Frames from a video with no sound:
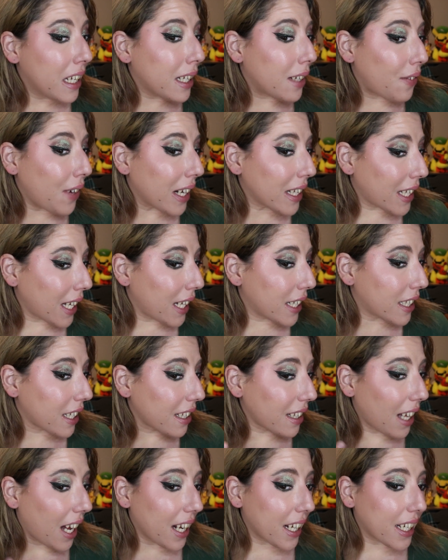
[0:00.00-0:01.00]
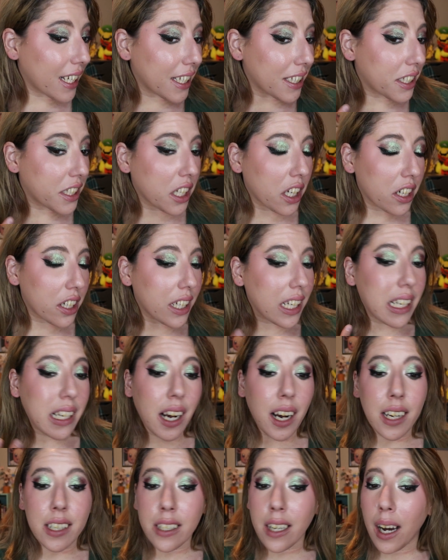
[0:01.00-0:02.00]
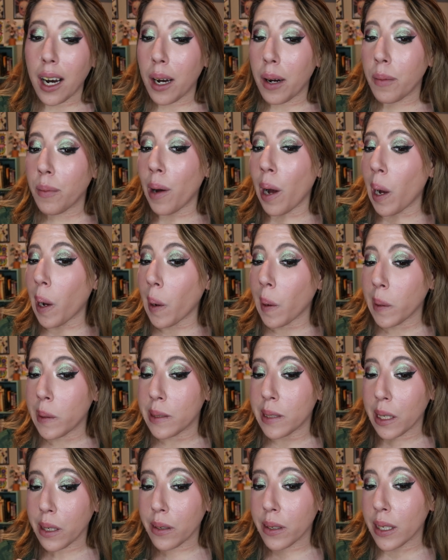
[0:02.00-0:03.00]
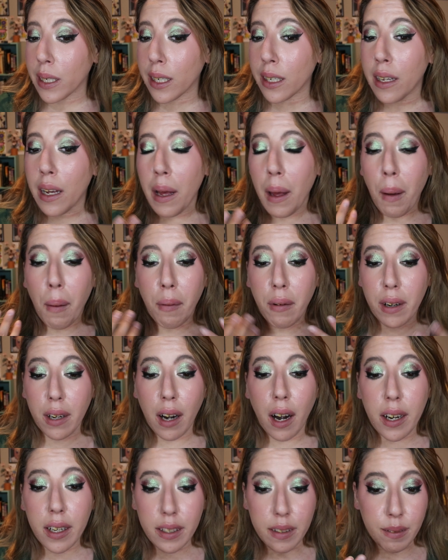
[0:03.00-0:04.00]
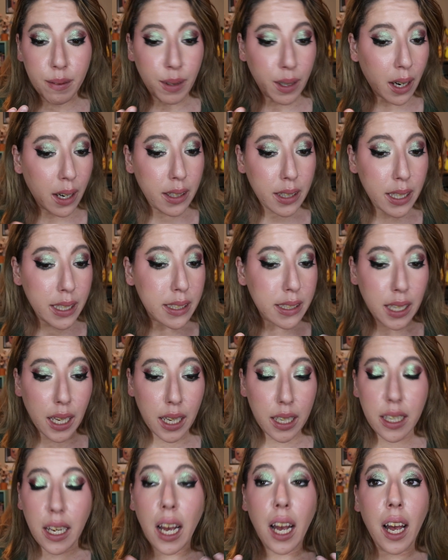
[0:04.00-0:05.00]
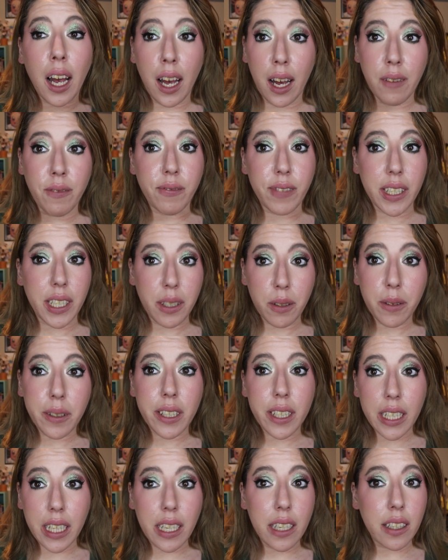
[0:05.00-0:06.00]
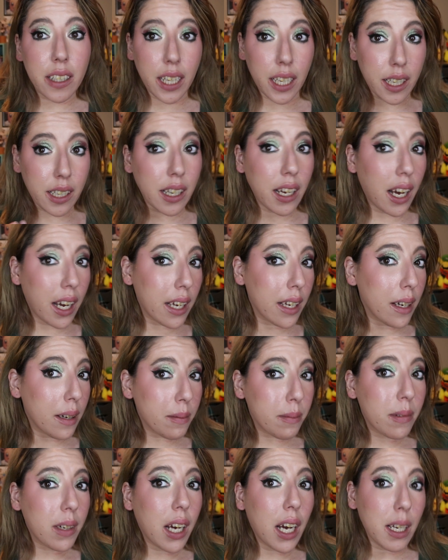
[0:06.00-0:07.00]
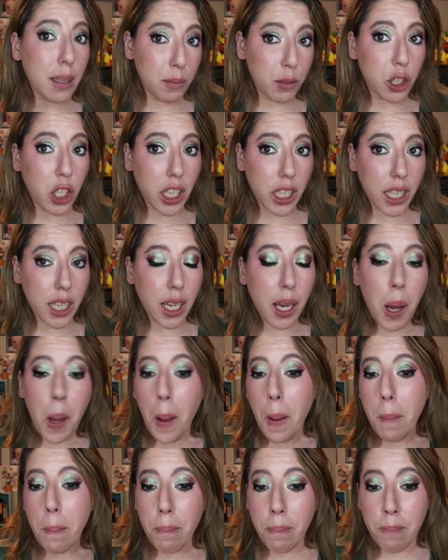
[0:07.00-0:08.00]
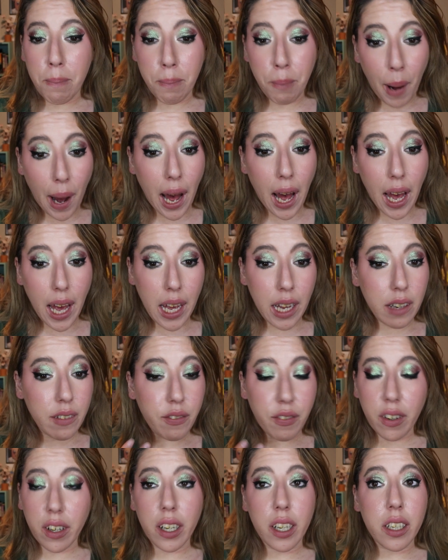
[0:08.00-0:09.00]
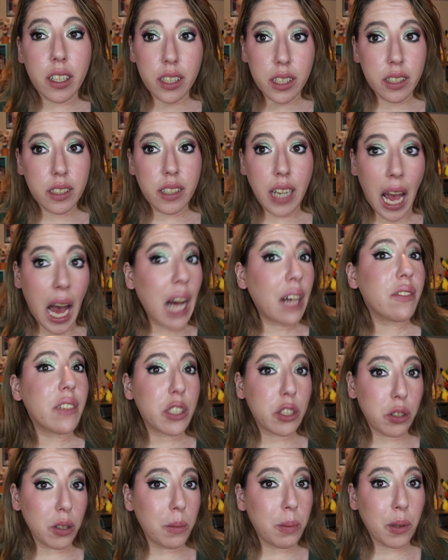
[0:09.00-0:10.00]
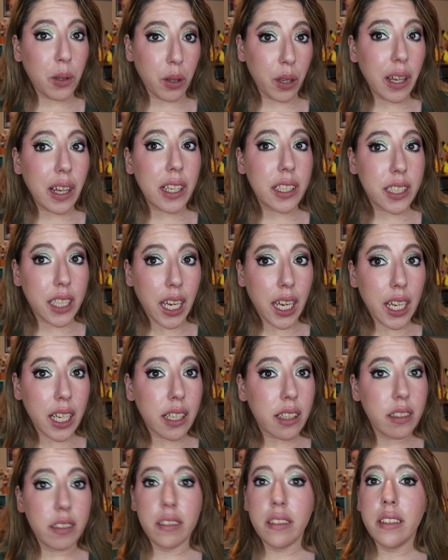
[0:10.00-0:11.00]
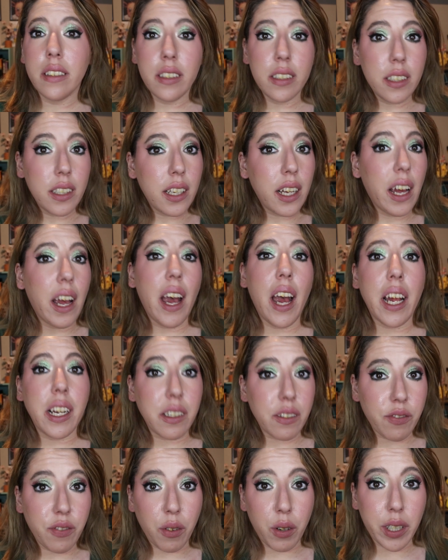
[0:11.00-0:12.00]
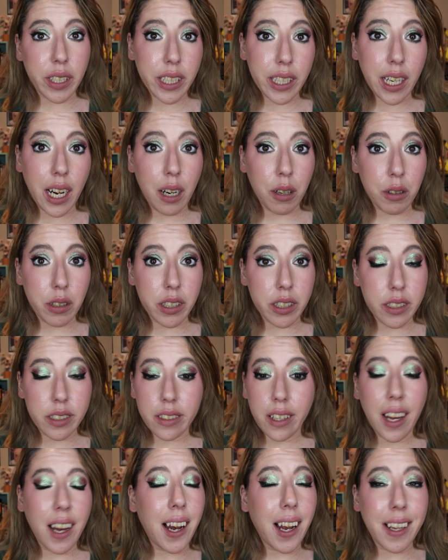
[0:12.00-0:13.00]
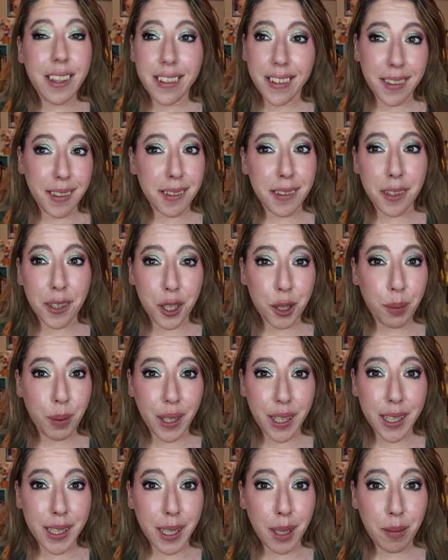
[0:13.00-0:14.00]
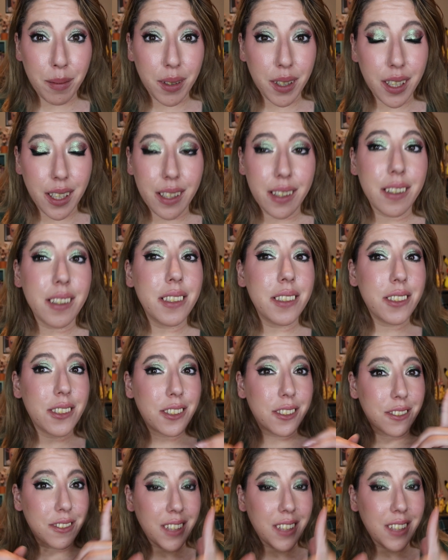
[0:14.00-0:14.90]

the fact that it's a lot easier to touch up, considering regard regardless, like, I'm freaking oily. Like, I am. I am shiny. But for having super oily skin, end of 14 hours, I think it looks pretty damn good. So